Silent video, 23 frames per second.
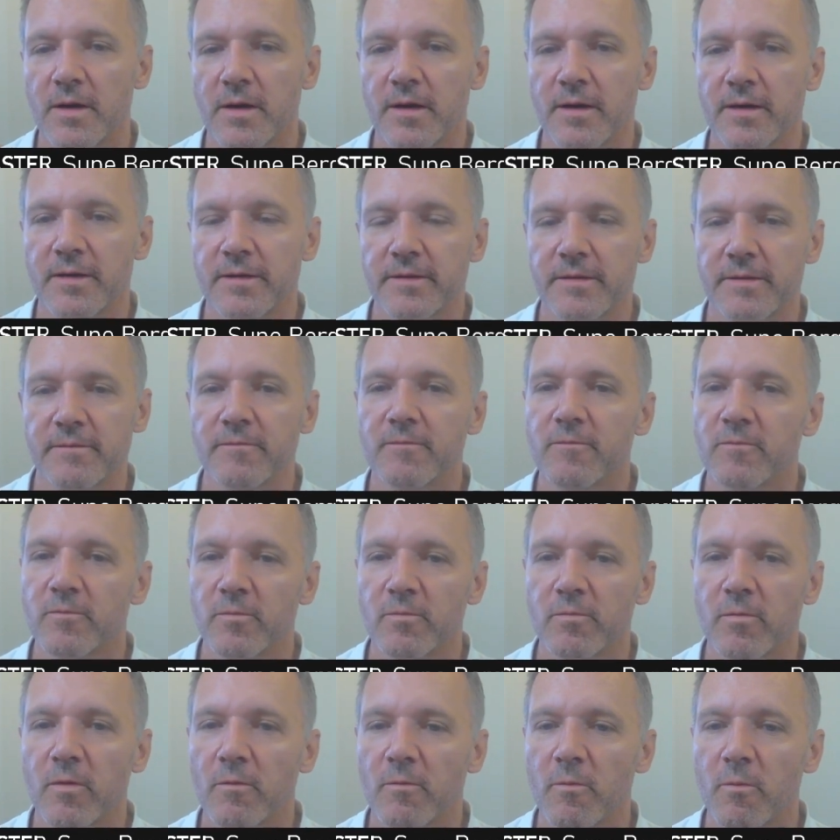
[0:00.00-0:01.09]
and
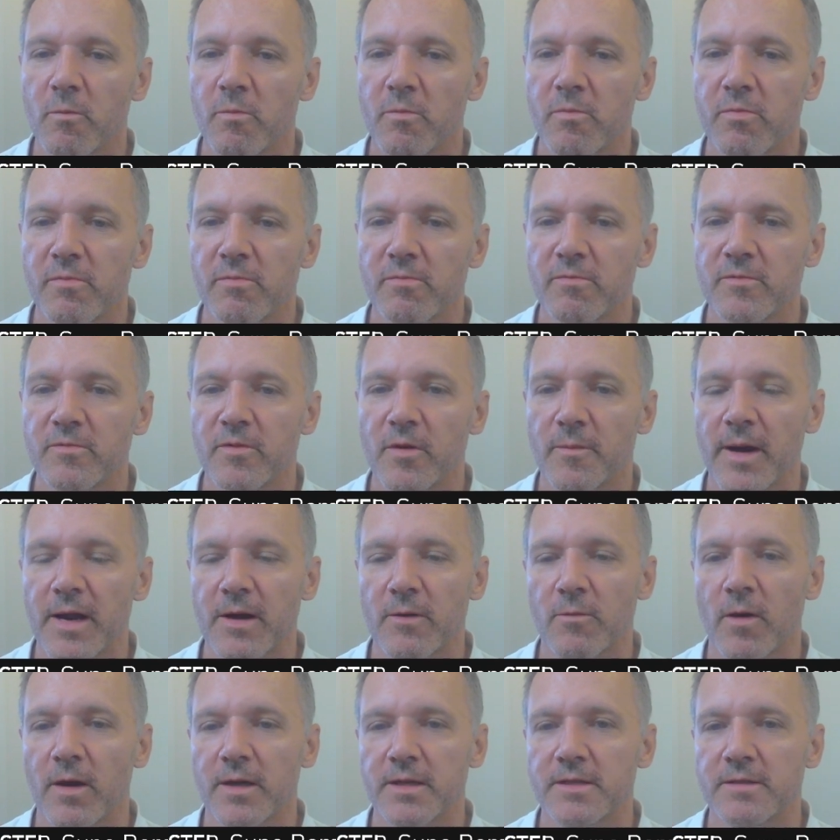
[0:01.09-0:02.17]
well, no matter
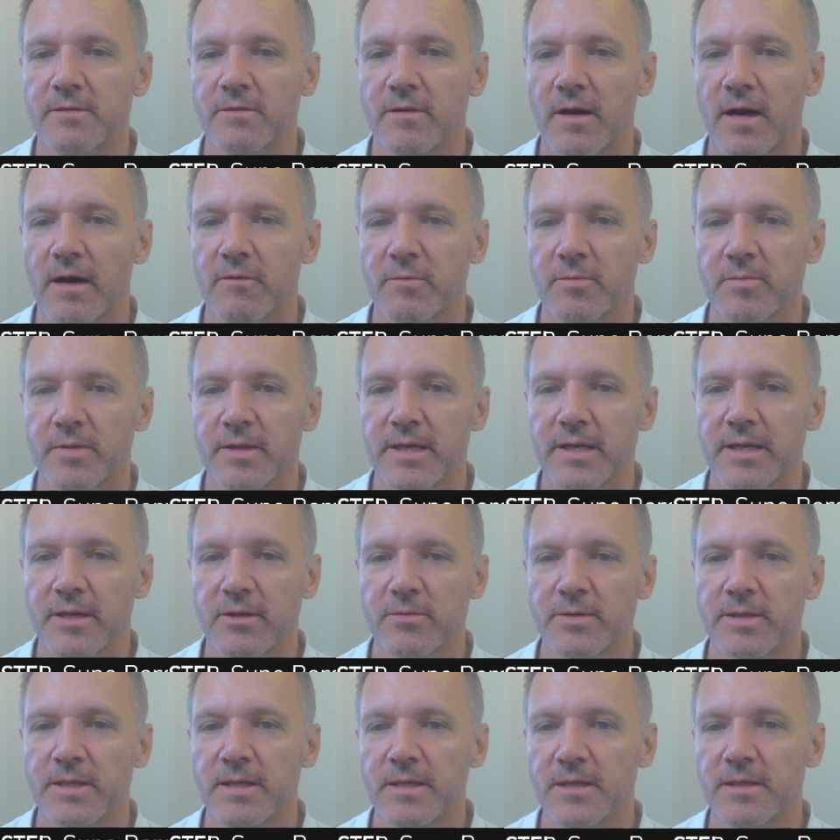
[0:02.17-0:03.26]
what, I will play
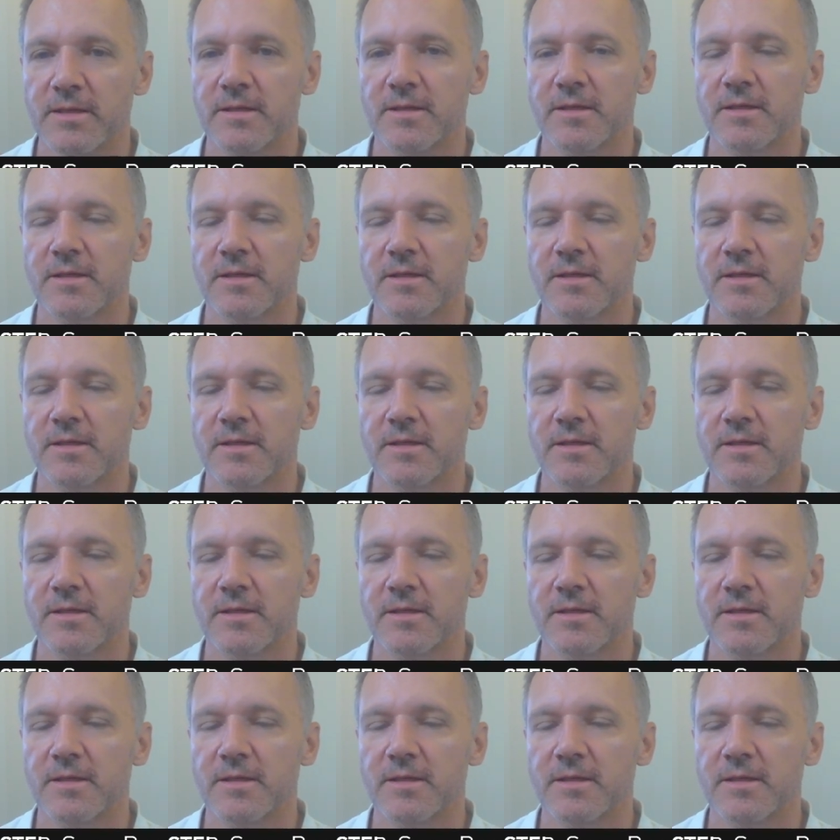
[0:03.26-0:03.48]
queen,